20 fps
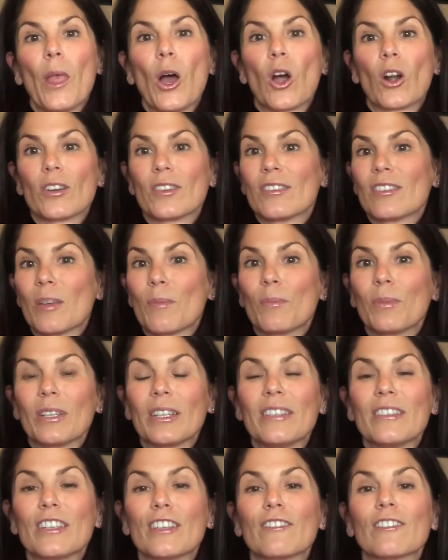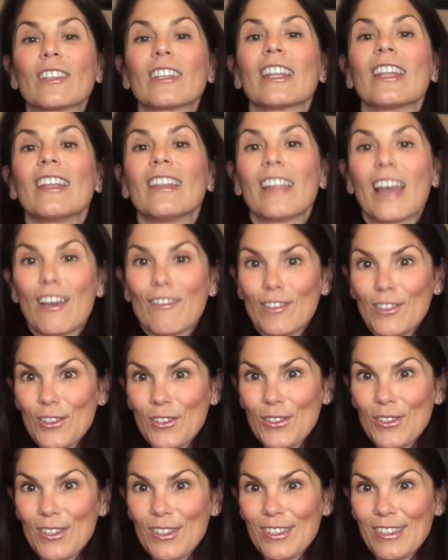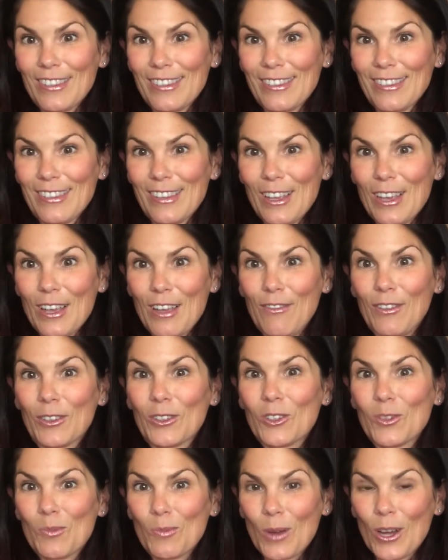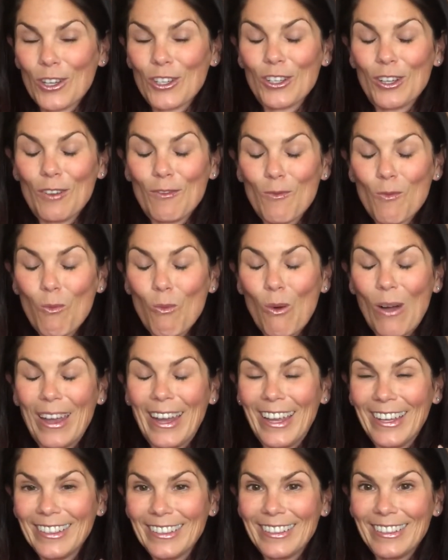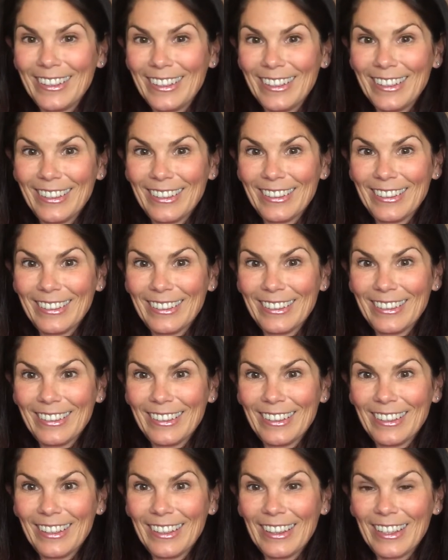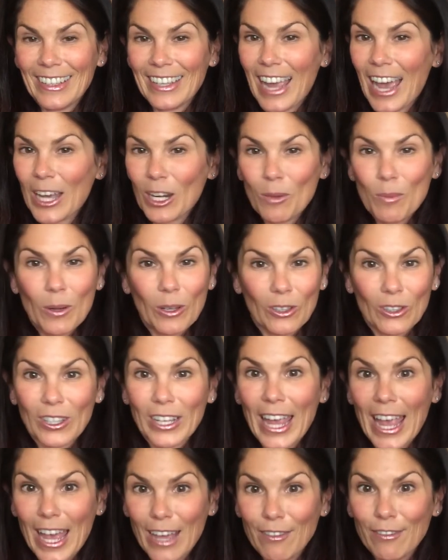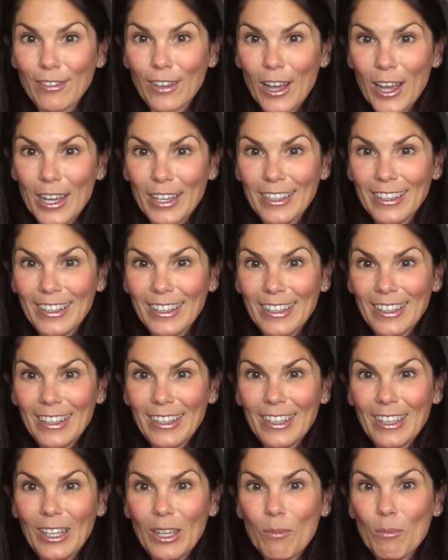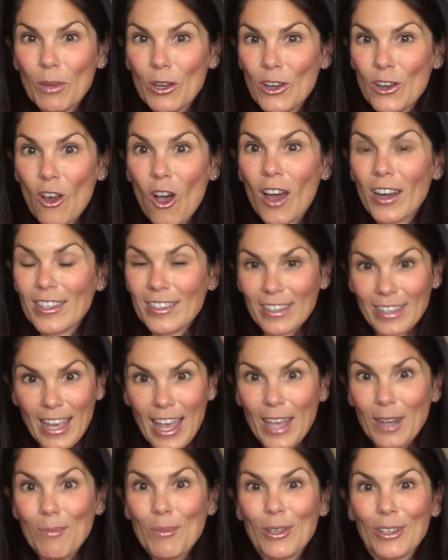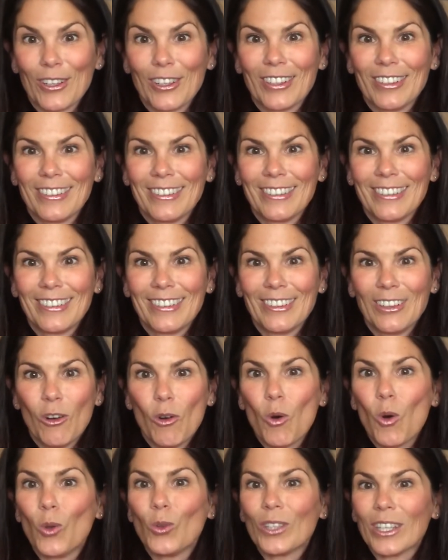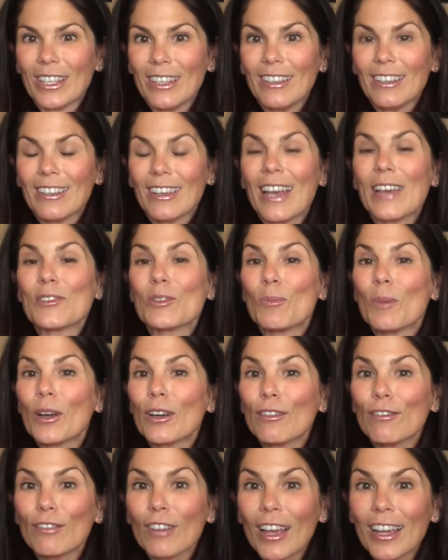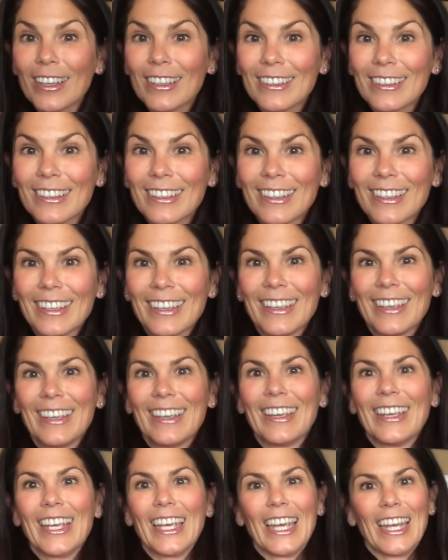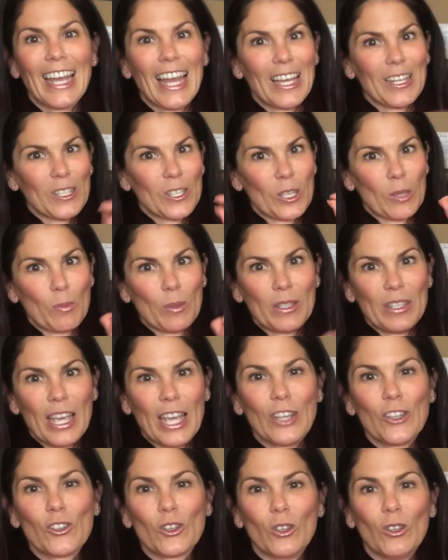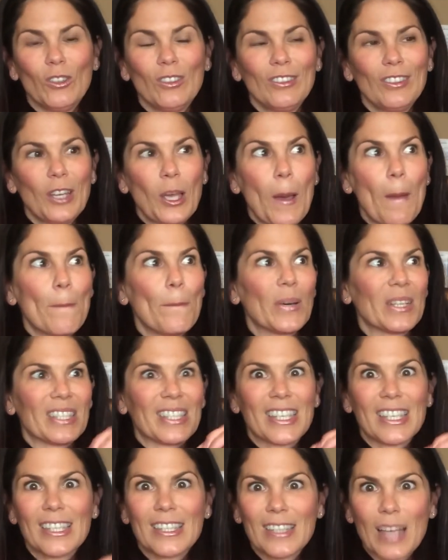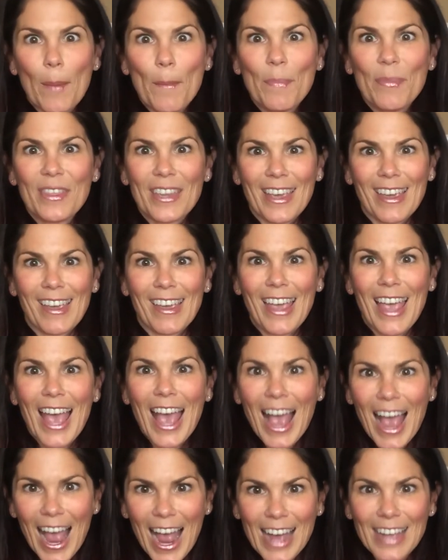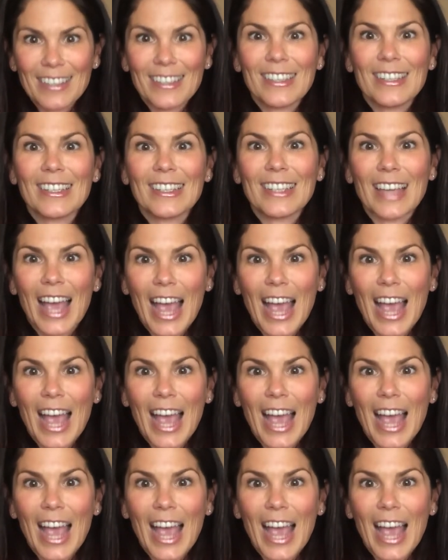are simply different levels of expression of one entity. The caterpillar can fly, but not as a caterpillar, only as a butterfly. It has the potential, but something has to